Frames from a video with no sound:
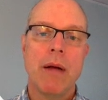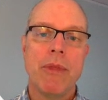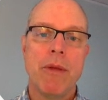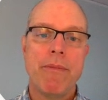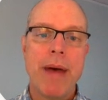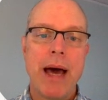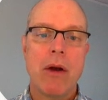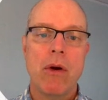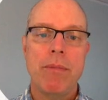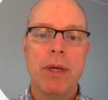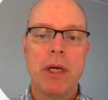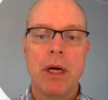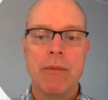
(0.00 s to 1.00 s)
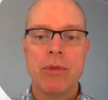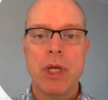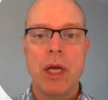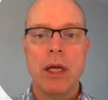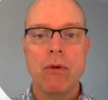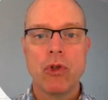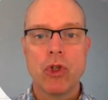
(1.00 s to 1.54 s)
the battery becomes
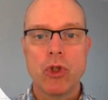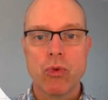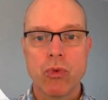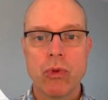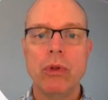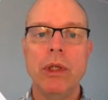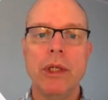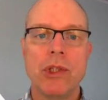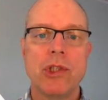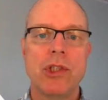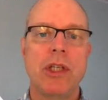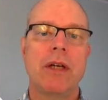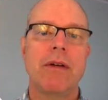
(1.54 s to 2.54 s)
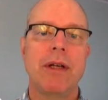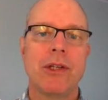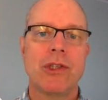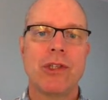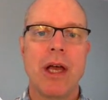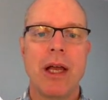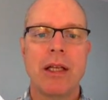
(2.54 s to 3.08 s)
a truly serious
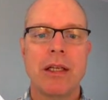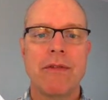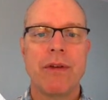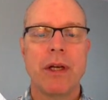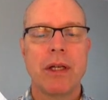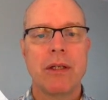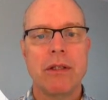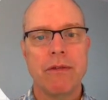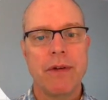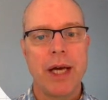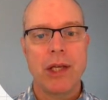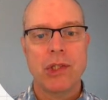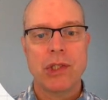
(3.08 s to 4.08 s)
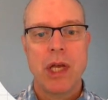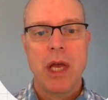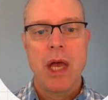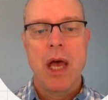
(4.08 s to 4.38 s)
scientific device.